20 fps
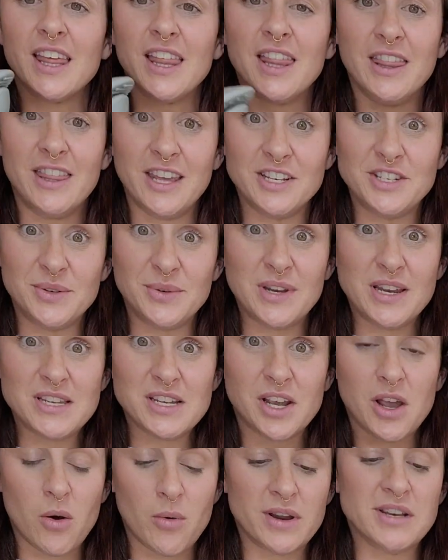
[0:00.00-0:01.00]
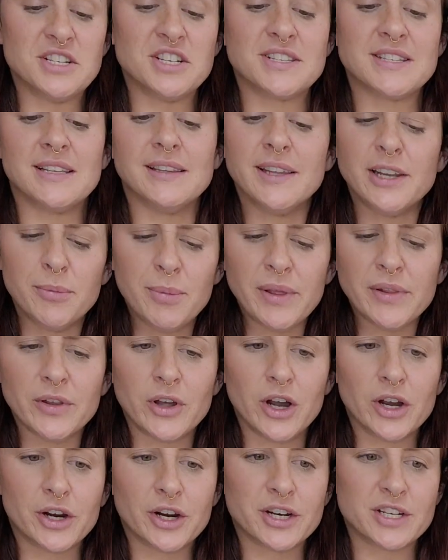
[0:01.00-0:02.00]
They do need to go in just a little bit
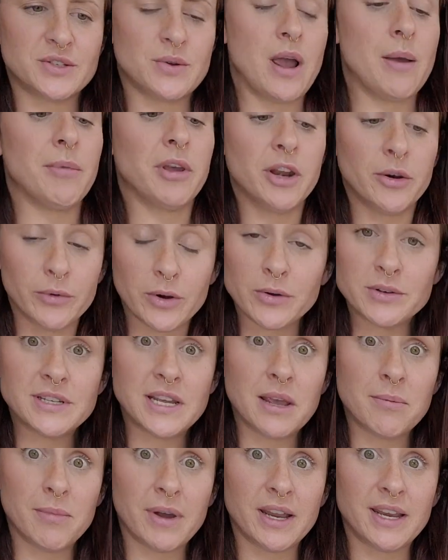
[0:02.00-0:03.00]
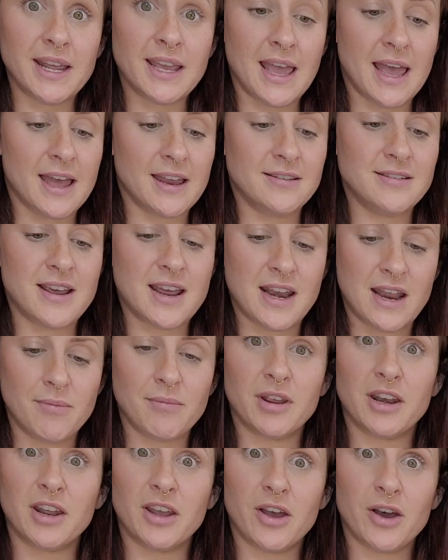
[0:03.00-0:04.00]
longer, so I'm gonna rotate mine again, and I'm
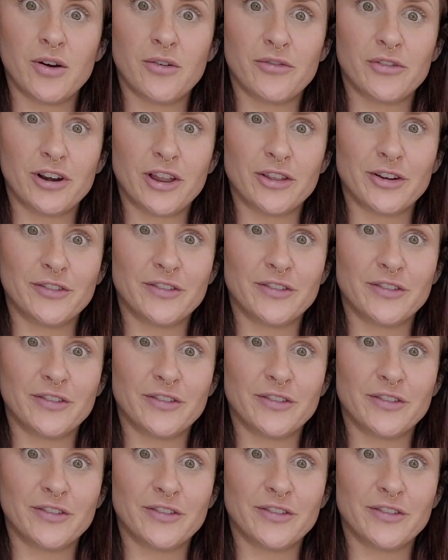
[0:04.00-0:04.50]
gonna go for another